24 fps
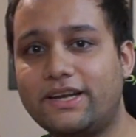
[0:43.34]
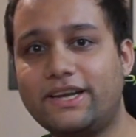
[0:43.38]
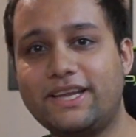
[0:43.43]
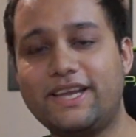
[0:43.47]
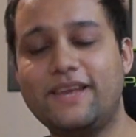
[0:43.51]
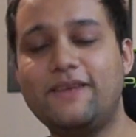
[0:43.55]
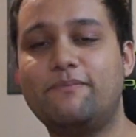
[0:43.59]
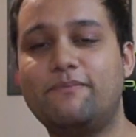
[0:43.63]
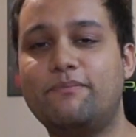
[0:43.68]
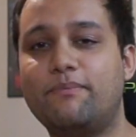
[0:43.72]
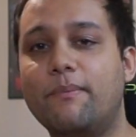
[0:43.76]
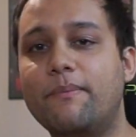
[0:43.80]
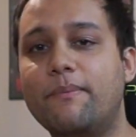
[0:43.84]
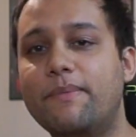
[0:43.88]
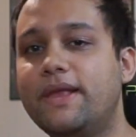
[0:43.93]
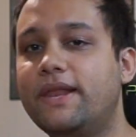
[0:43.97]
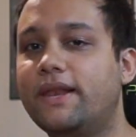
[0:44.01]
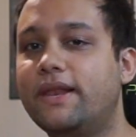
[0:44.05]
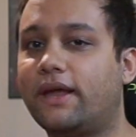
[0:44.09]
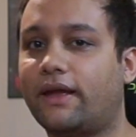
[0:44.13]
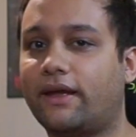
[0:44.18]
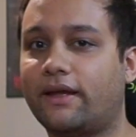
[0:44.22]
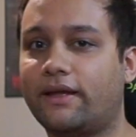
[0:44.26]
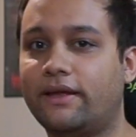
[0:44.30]
deep
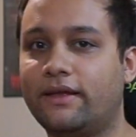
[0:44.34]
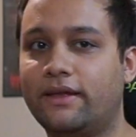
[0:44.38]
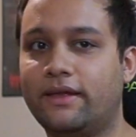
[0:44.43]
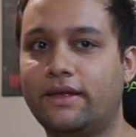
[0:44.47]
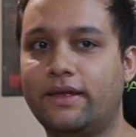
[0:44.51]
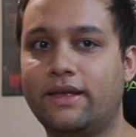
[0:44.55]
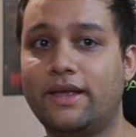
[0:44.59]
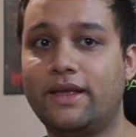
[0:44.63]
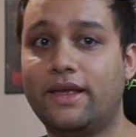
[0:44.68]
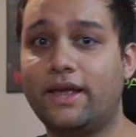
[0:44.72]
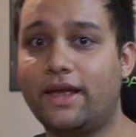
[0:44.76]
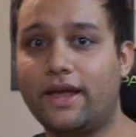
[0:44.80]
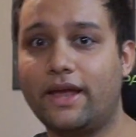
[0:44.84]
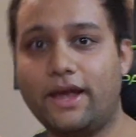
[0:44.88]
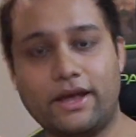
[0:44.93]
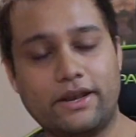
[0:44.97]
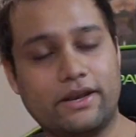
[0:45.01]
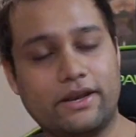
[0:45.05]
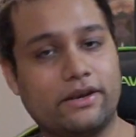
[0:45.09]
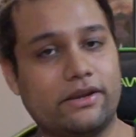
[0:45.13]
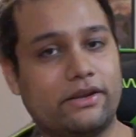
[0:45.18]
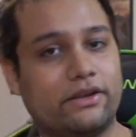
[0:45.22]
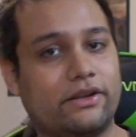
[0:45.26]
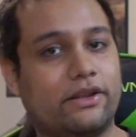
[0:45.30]
meaning
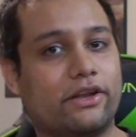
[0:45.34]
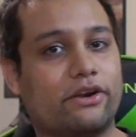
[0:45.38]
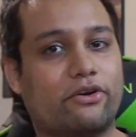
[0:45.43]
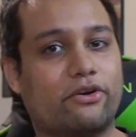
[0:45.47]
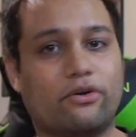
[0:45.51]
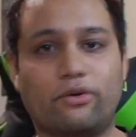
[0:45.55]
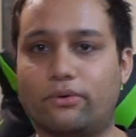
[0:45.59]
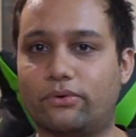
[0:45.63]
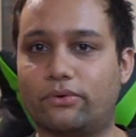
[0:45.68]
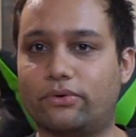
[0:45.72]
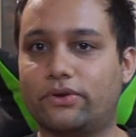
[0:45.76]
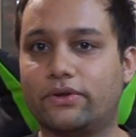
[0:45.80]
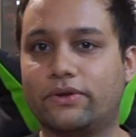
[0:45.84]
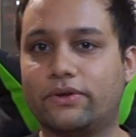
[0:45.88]
hidden in that quote.